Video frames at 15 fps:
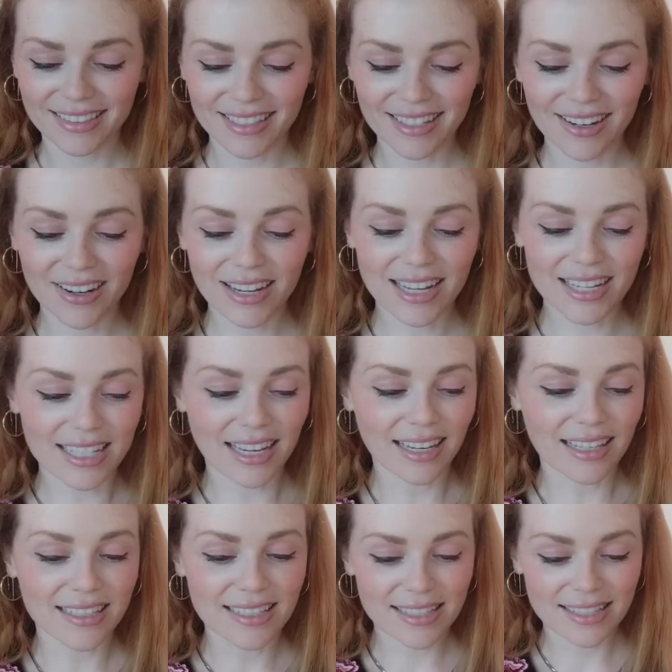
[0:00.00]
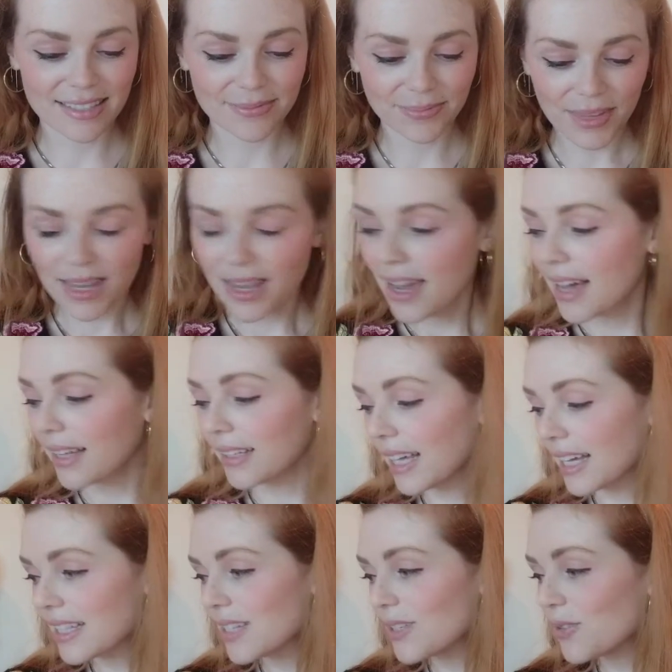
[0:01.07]
Okay, darlings.
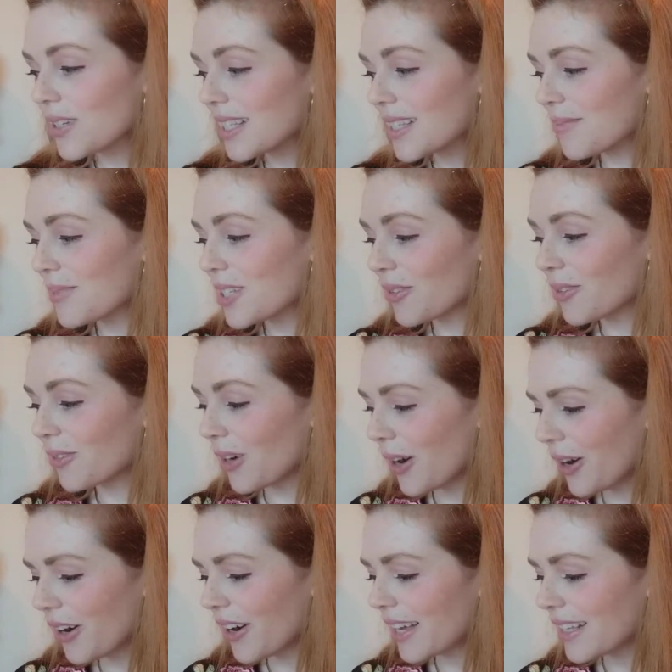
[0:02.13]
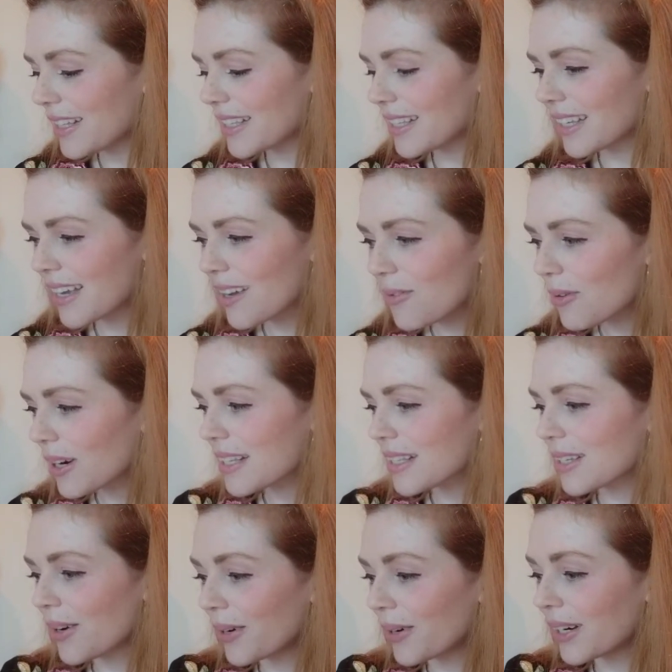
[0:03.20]
Let's draw some tarot and see what is
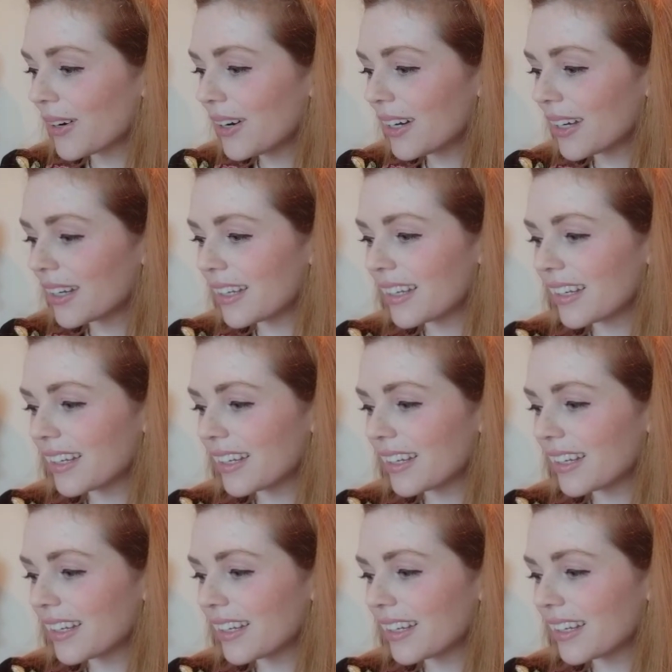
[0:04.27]
going on.